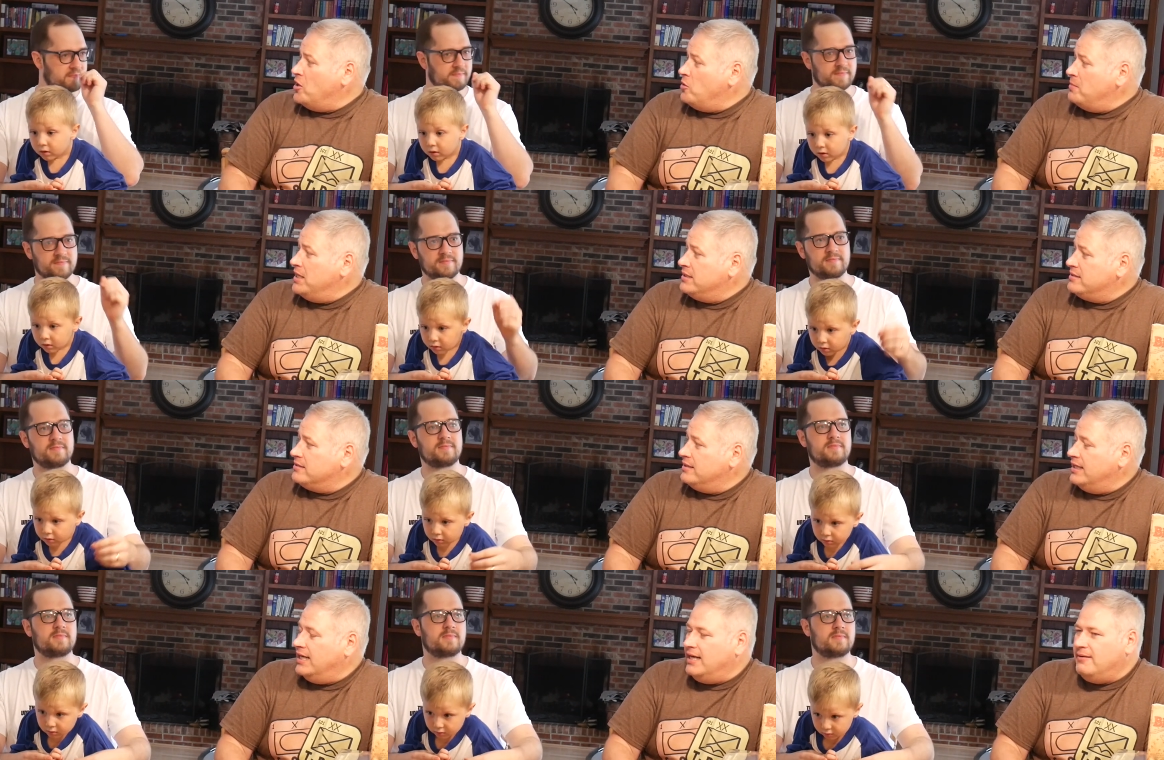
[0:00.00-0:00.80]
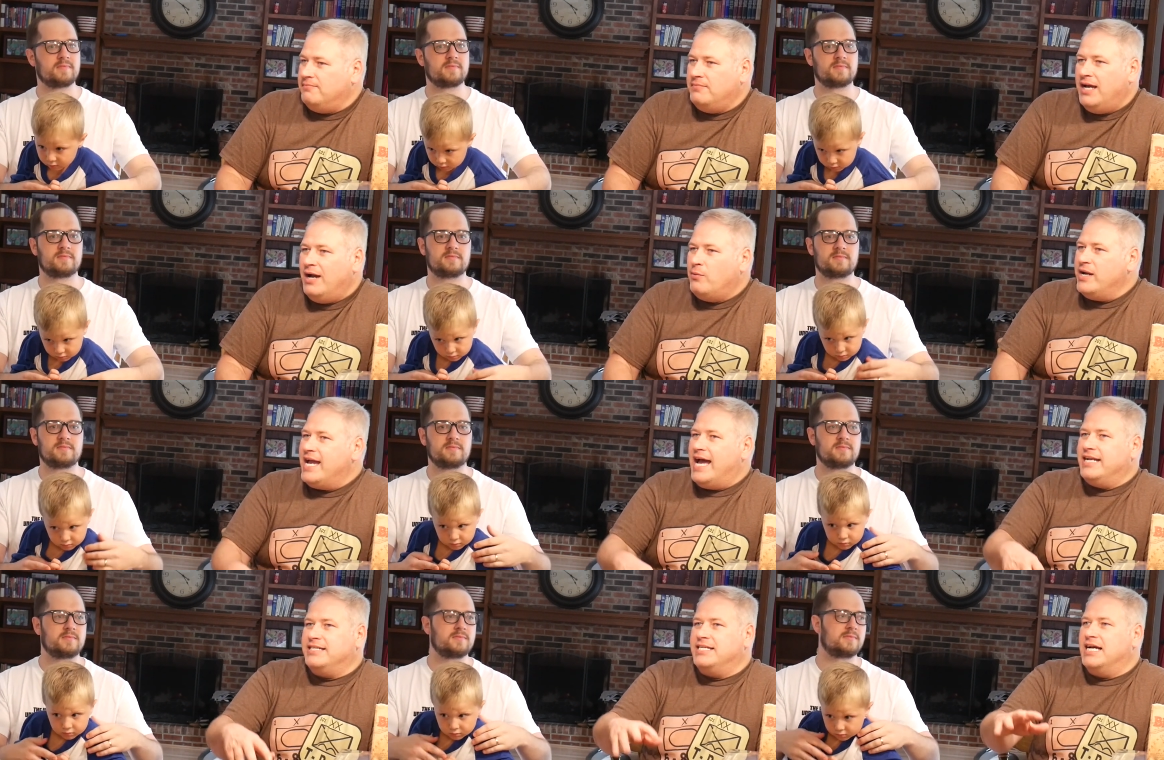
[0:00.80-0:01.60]
Speaker 1: moment. Um, we
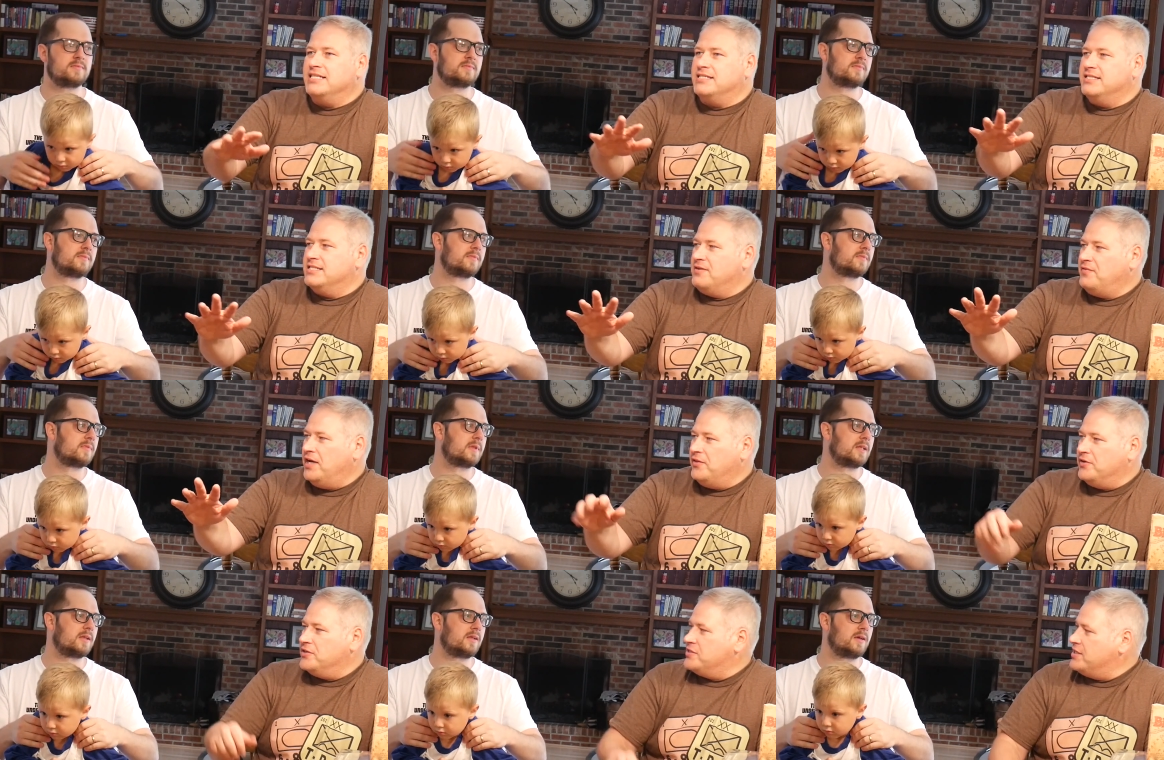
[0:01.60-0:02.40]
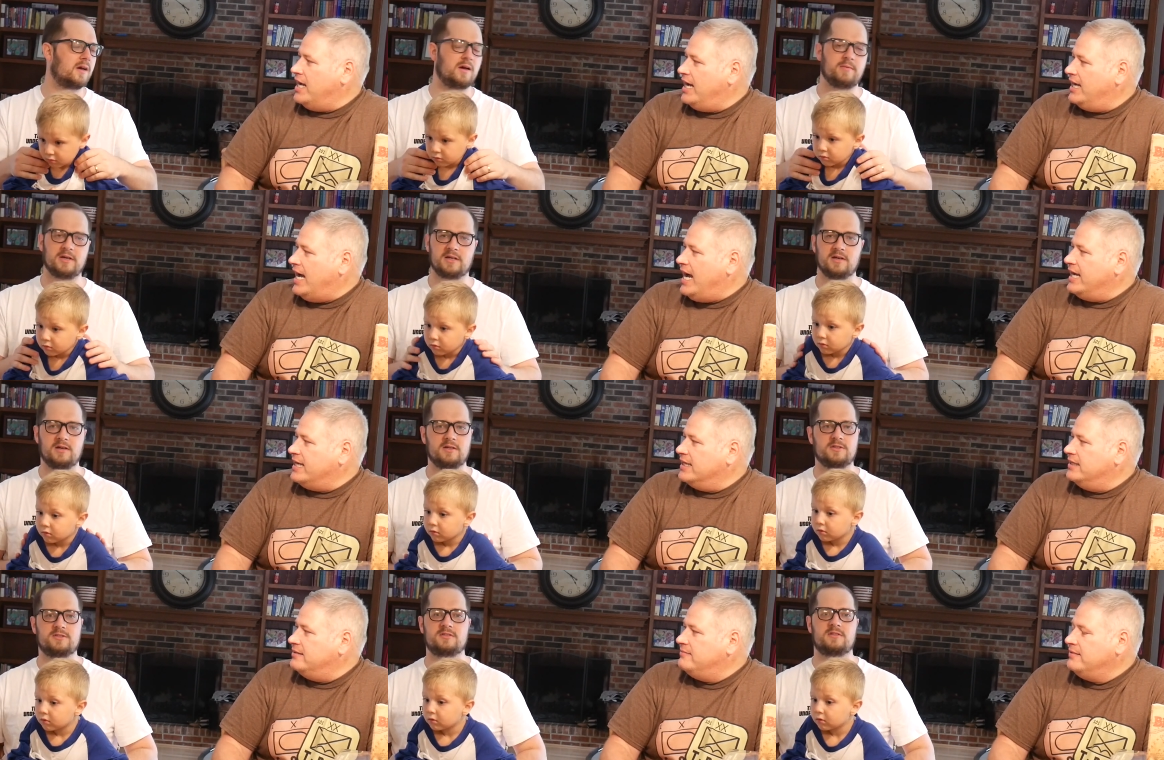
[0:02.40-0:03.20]
had dozens of others. Oh I, I
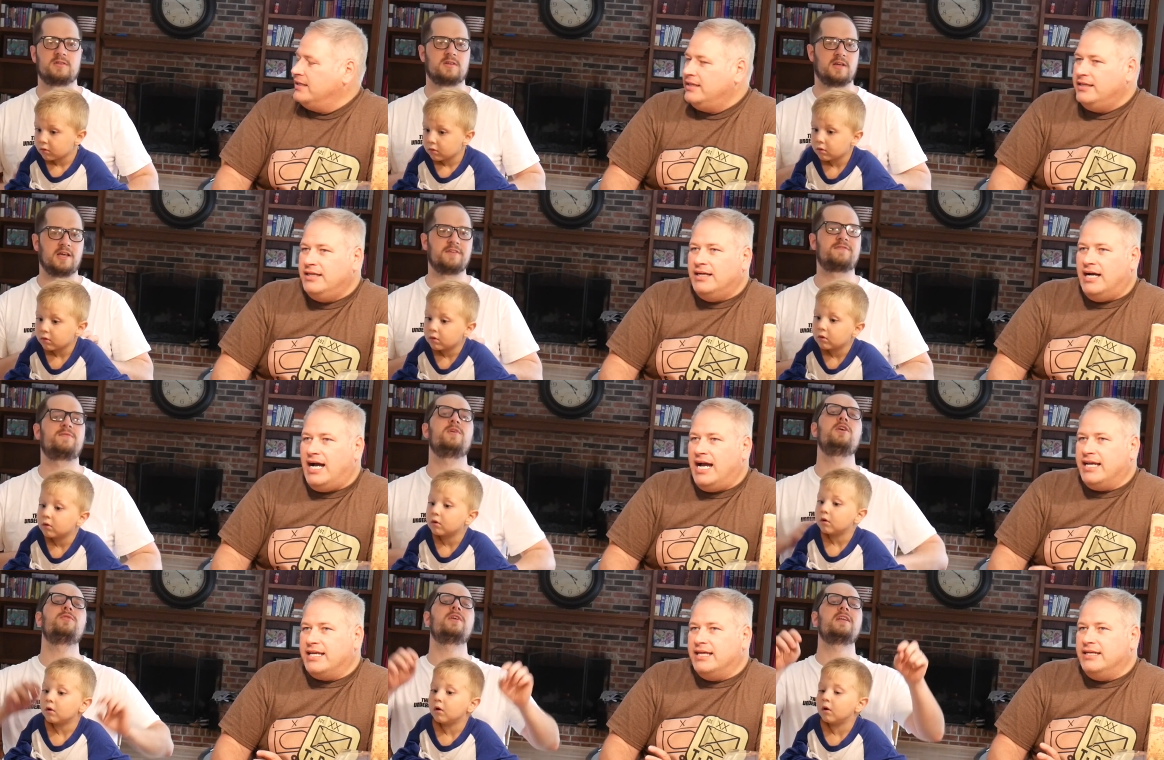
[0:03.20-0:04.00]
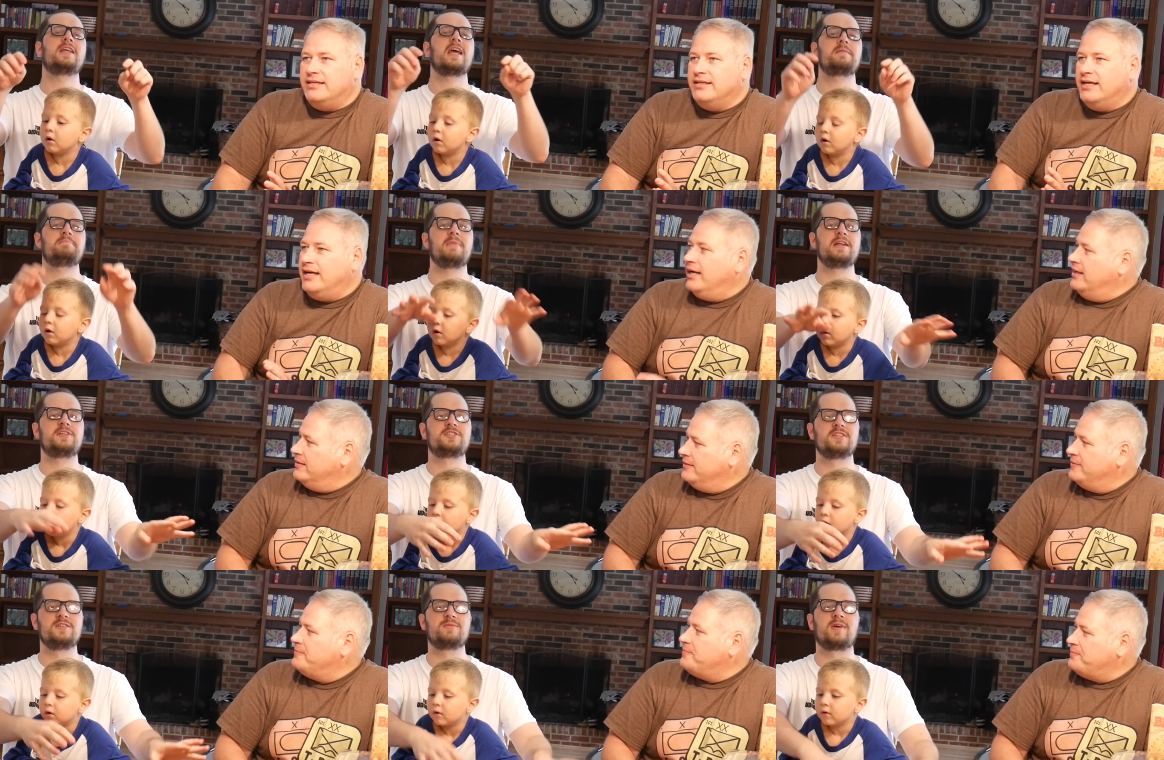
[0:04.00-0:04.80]
could. If we I didn't could, get uh,
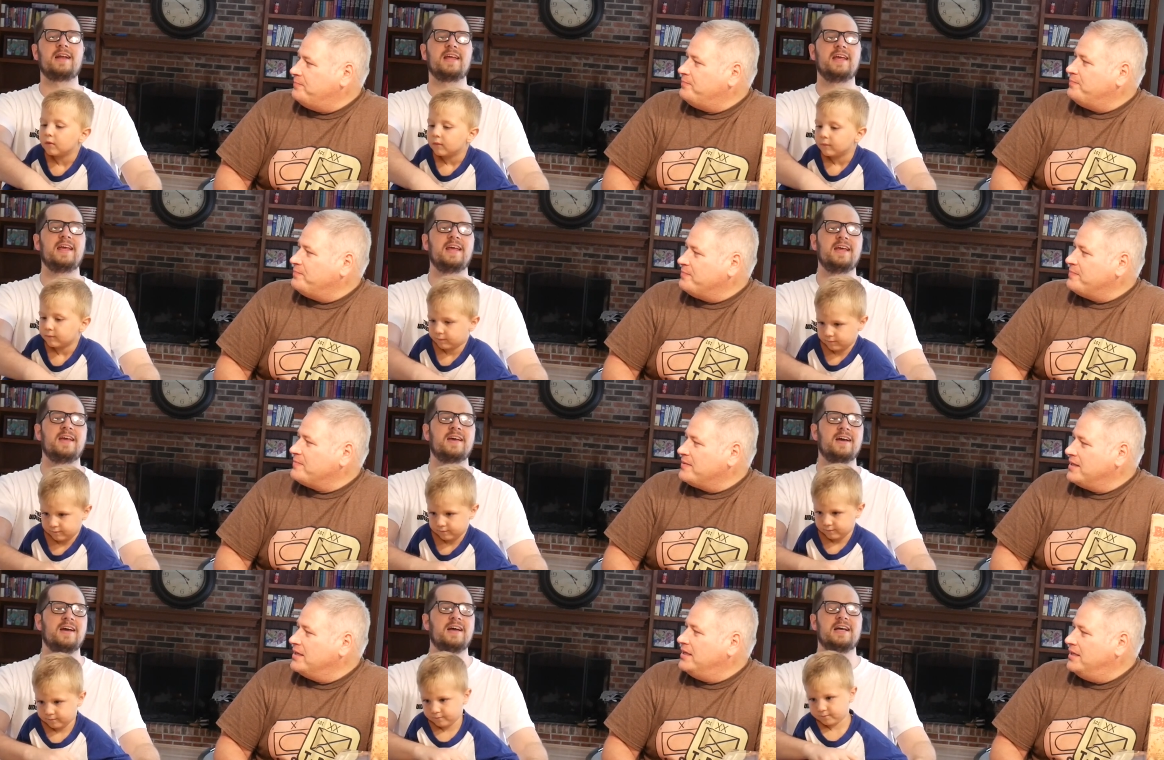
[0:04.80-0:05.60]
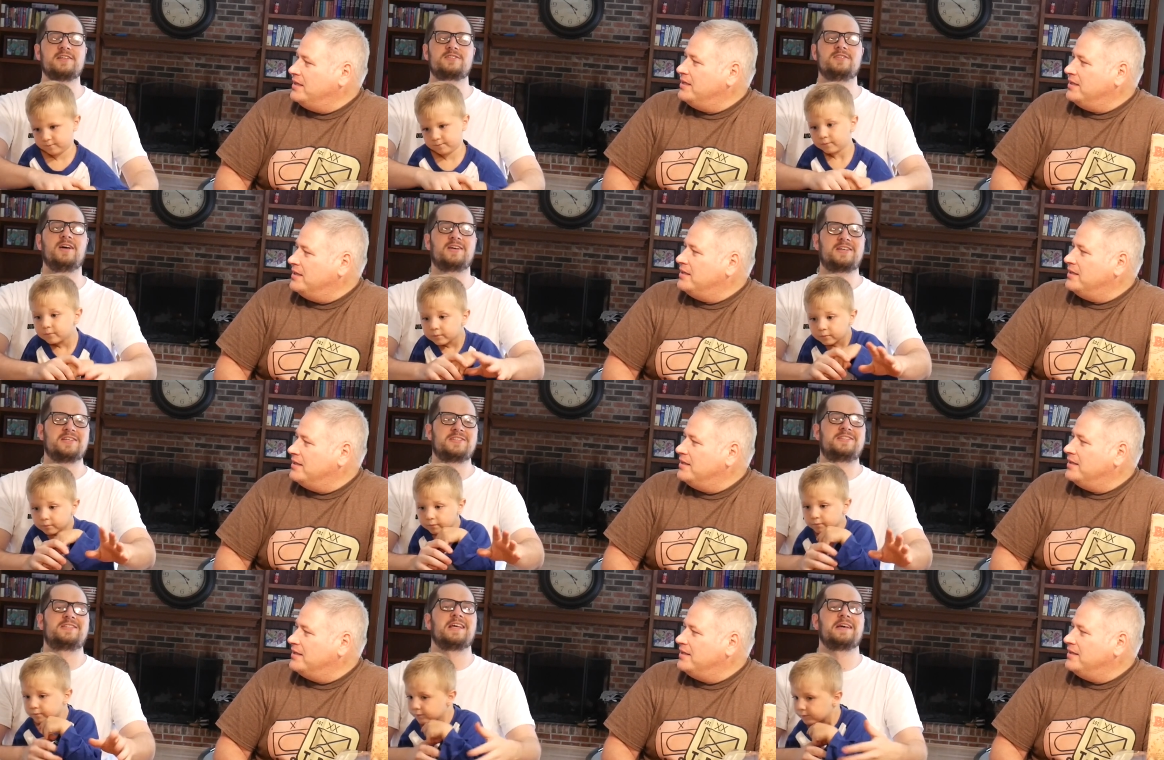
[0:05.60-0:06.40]
Speaker 2: mentioned right here, it's not because